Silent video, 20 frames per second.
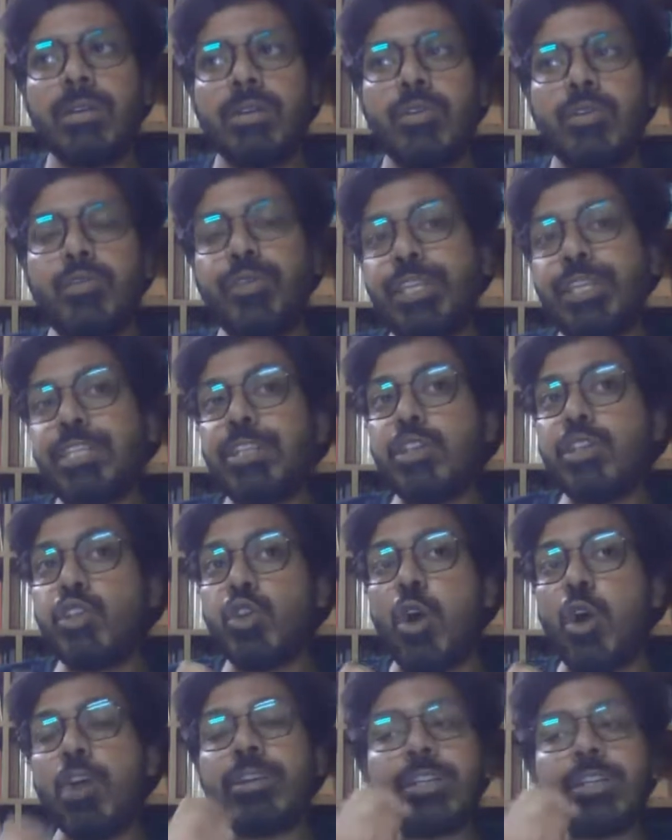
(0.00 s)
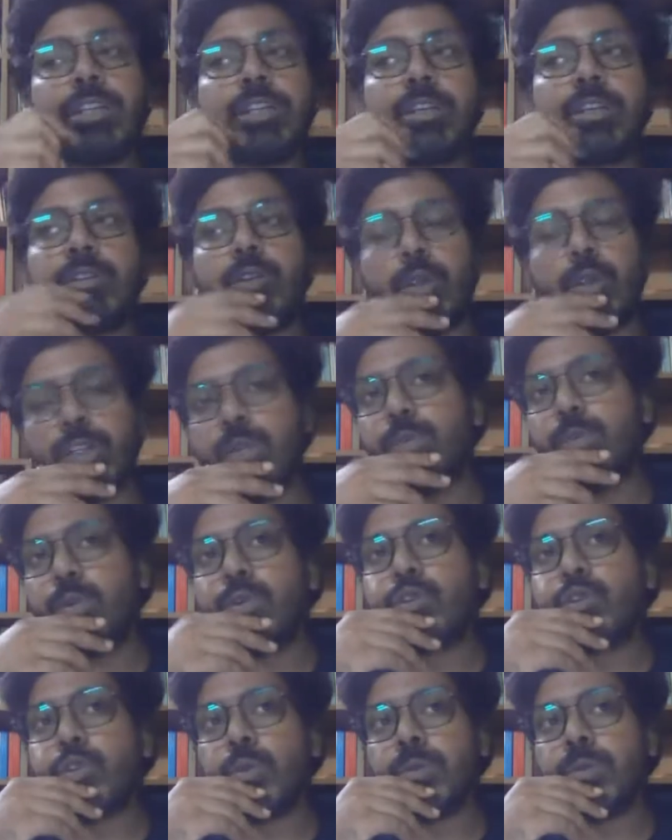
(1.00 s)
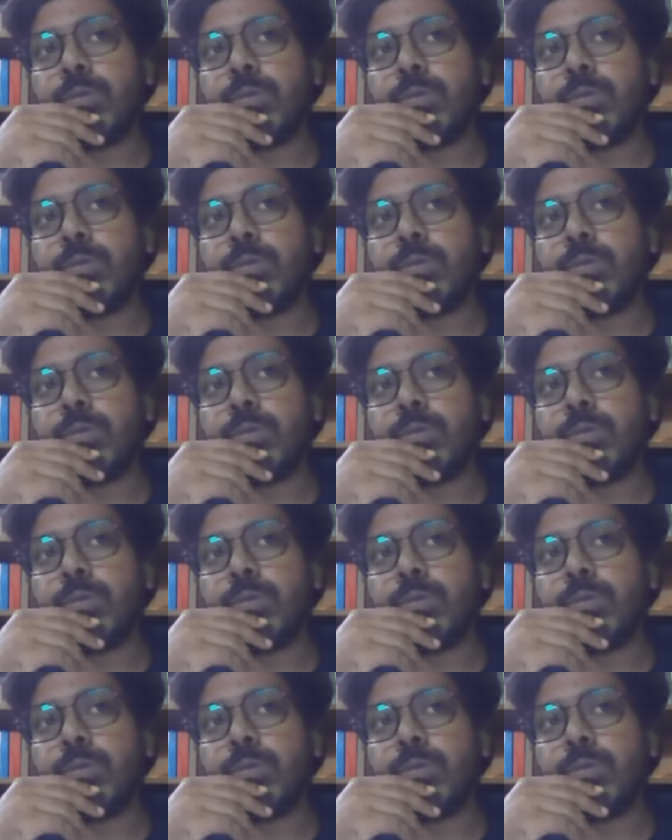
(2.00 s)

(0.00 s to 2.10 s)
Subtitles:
which knocked Dr. Mondal,